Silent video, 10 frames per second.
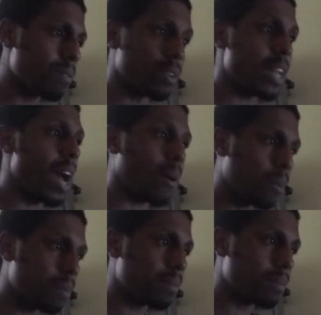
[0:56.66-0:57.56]
For
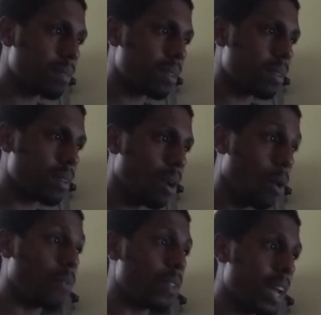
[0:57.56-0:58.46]
now.
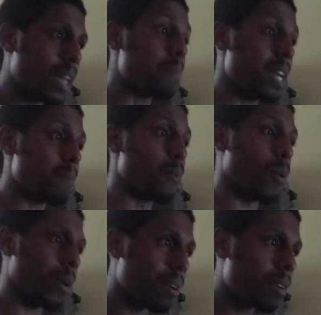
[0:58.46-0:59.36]
Hopefully I can make
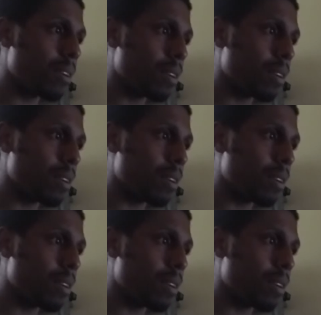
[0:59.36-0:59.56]
more.